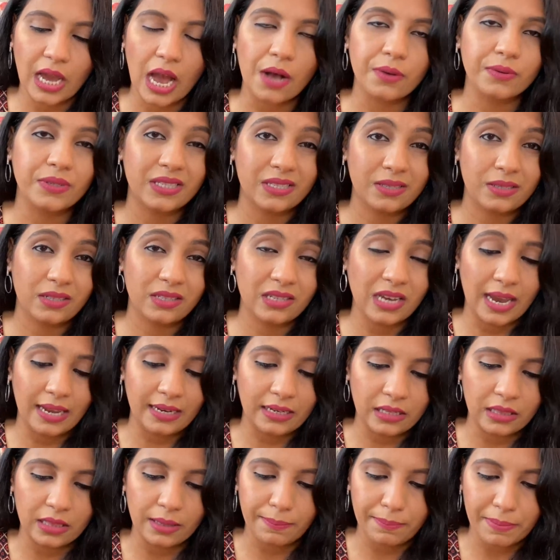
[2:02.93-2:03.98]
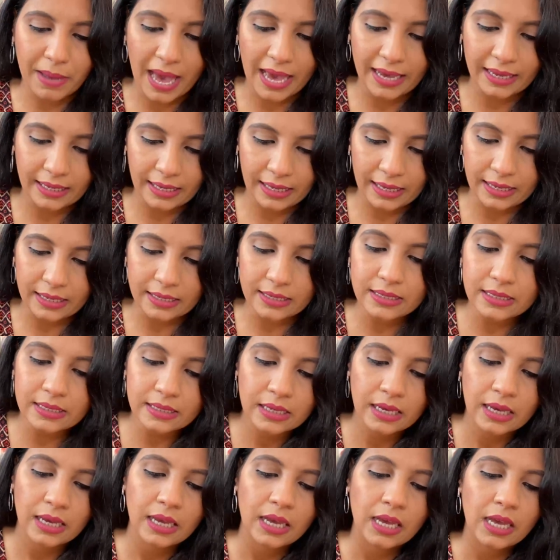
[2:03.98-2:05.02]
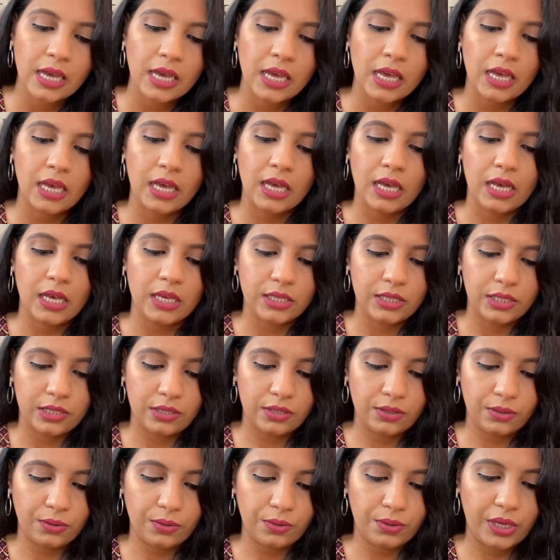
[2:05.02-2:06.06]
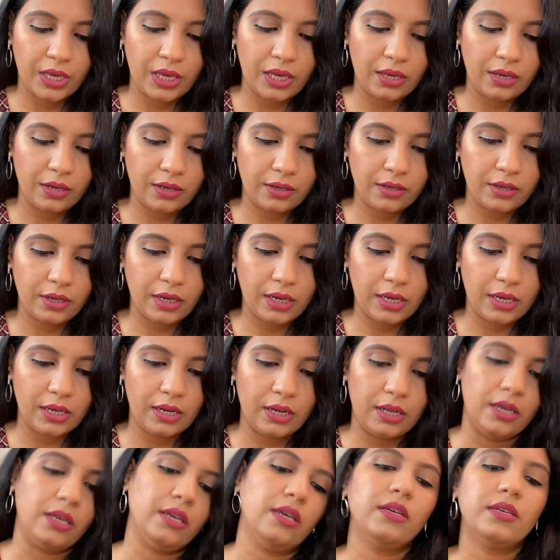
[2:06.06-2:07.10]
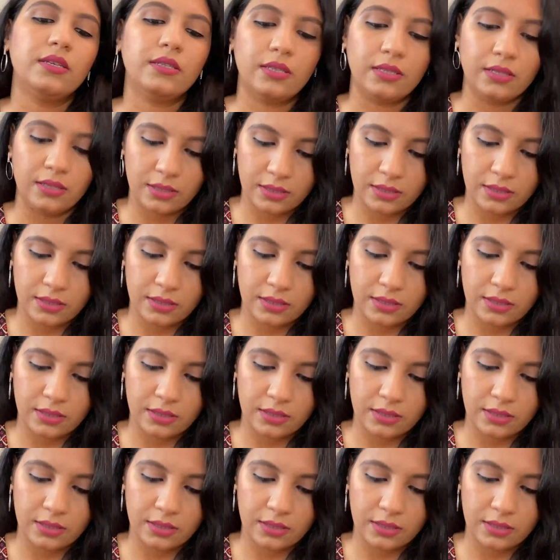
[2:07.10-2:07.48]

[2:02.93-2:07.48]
how tiny the bag is. So here it is.